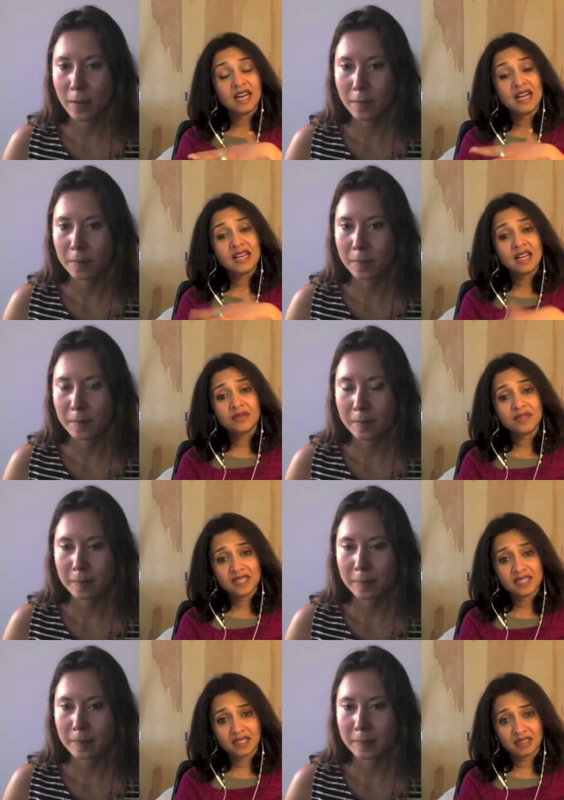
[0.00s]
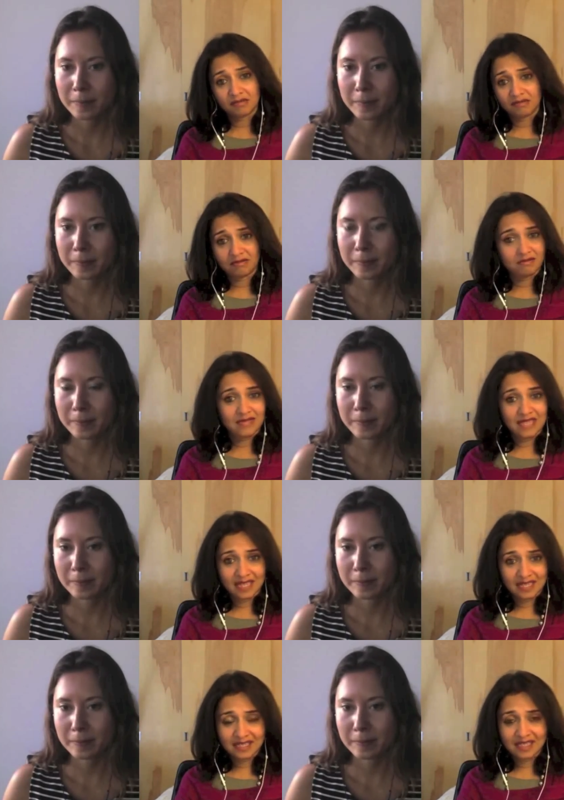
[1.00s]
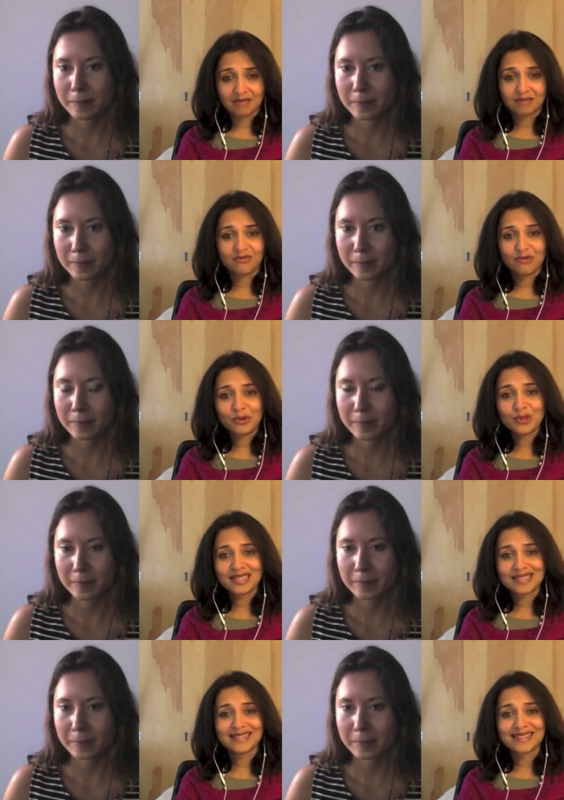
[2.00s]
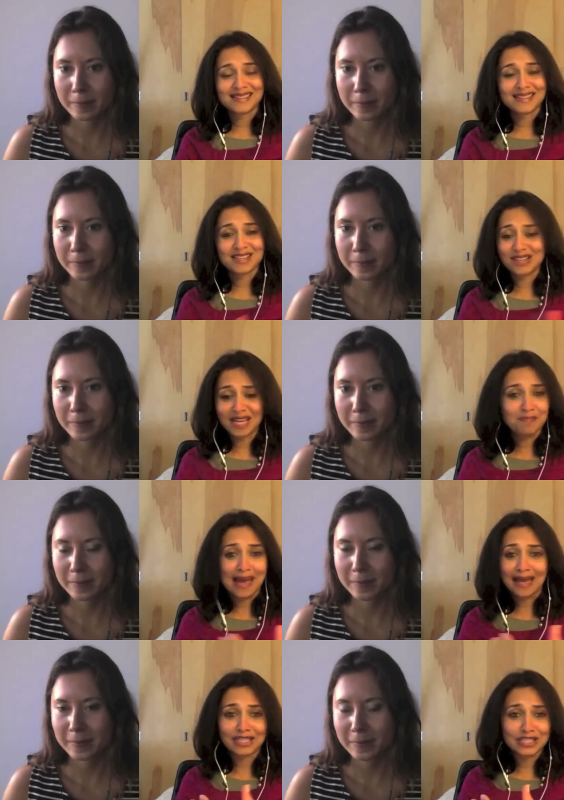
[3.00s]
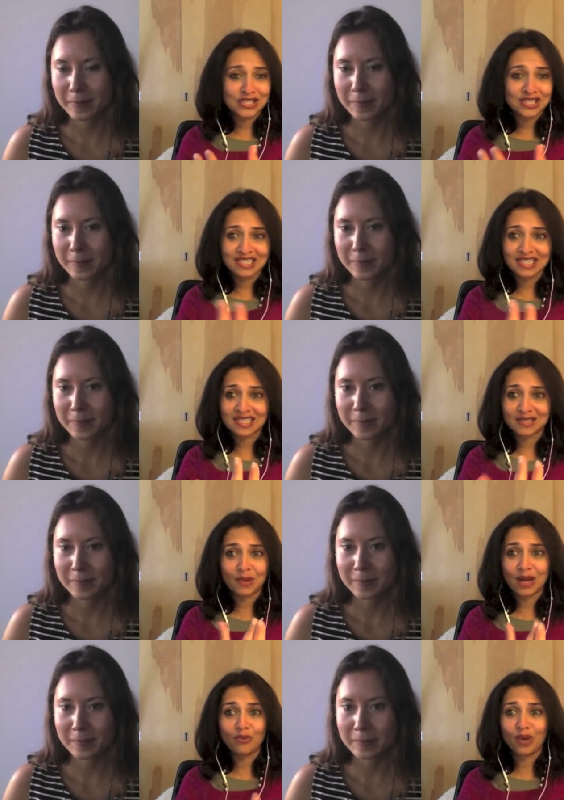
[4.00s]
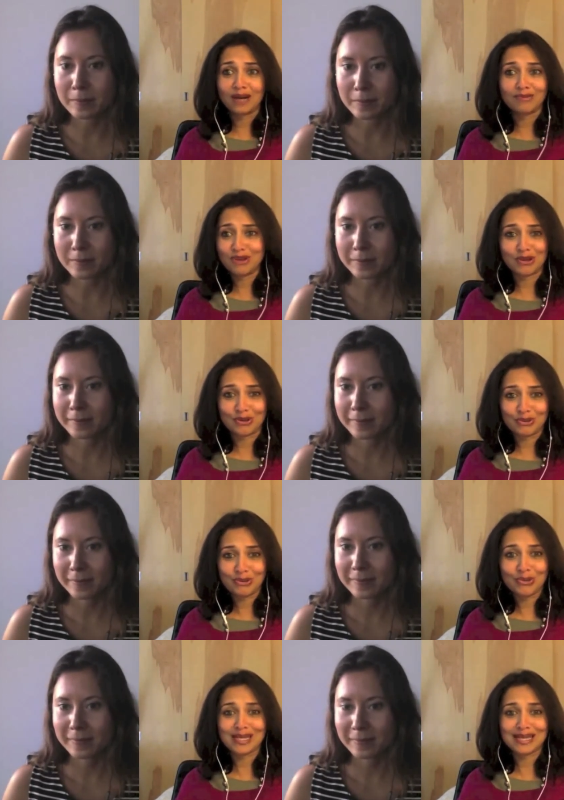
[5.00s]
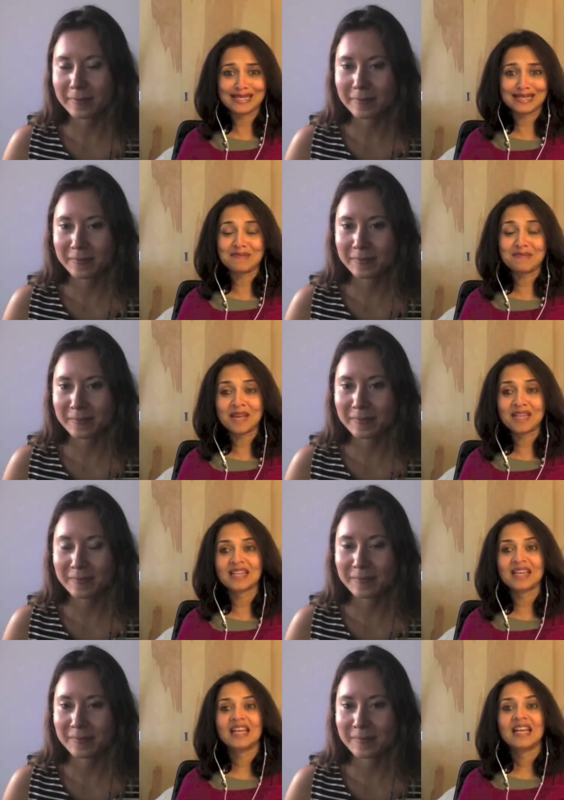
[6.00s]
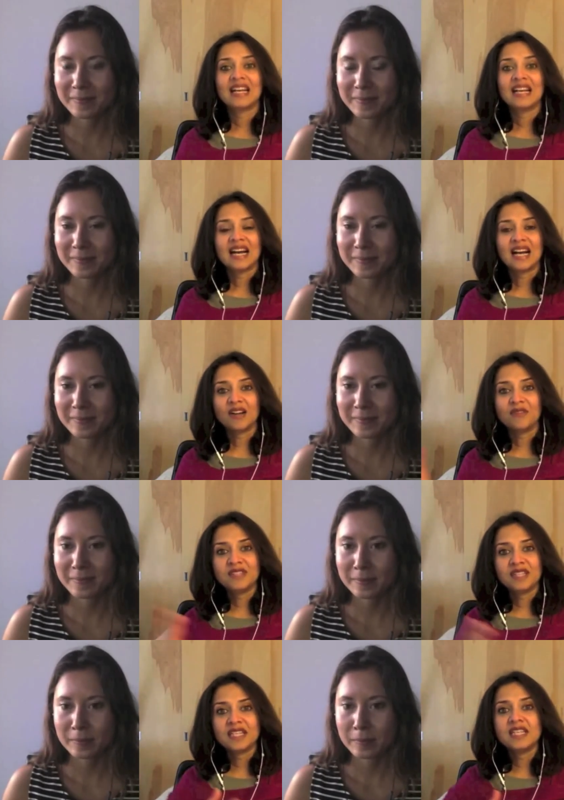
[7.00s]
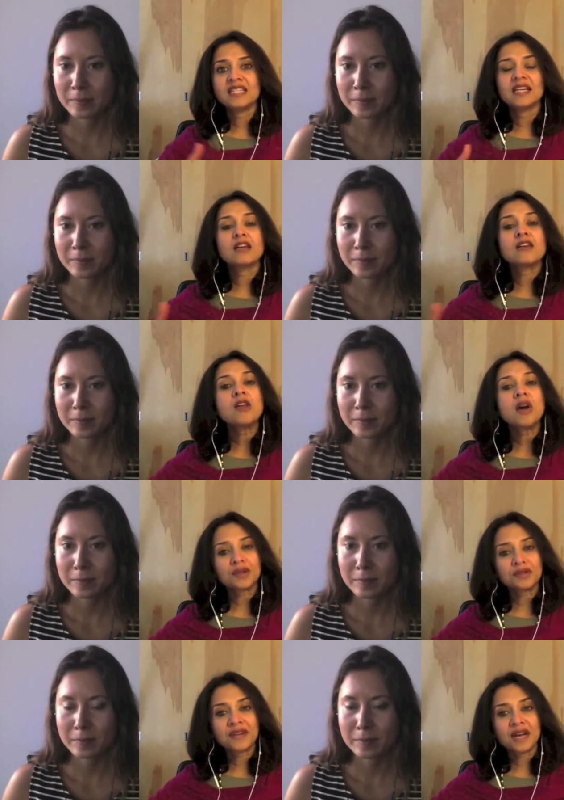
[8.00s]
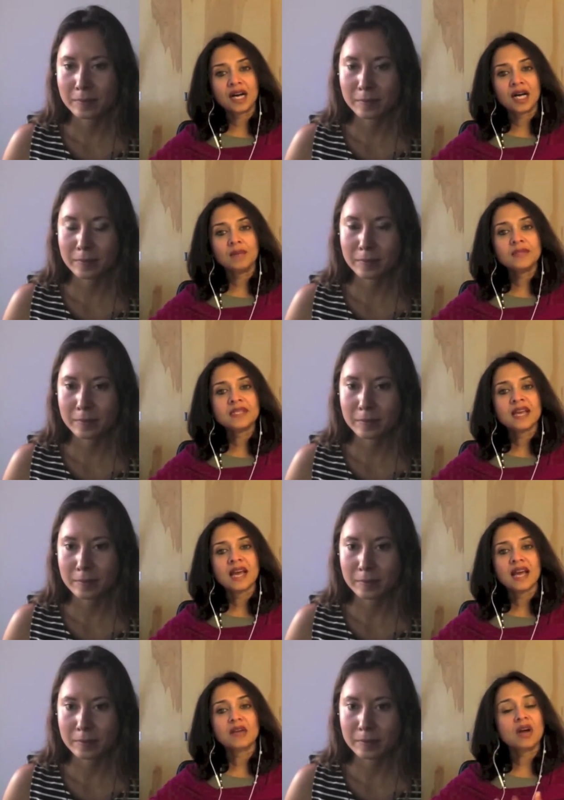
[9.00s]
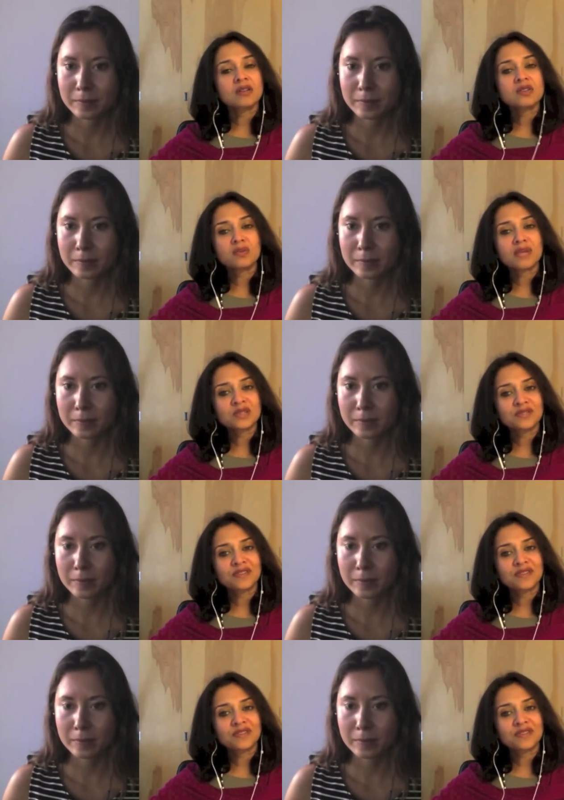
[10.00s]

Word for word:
Speaker 1: I love eating, like I said, food that like mac and cheese what what you know who doesn't but after eating a lot of carbs and not so much